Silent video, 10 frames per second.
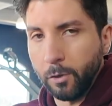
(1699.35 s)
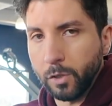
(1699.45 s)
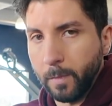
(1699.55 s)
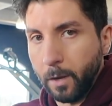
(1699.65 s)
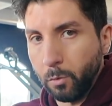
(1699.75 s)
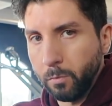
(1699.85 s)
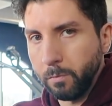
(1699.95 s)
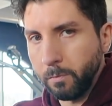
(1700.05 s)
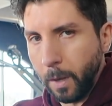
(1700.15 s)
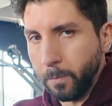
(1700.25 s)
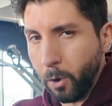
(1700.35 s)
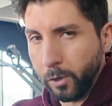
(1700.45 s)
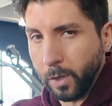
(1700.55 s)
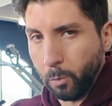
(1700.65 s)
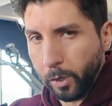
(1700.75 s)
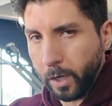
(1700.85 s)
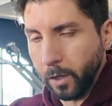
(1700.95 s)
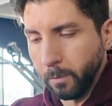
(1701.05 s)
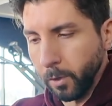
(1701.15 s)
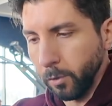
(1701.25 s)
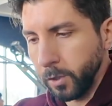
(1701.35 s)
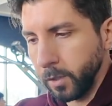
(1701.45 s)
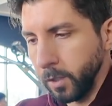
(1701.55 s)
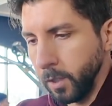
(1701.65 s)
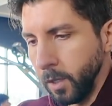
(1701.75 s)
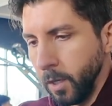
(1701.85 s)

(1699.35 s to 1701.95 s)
those are my parts I'm working on the most.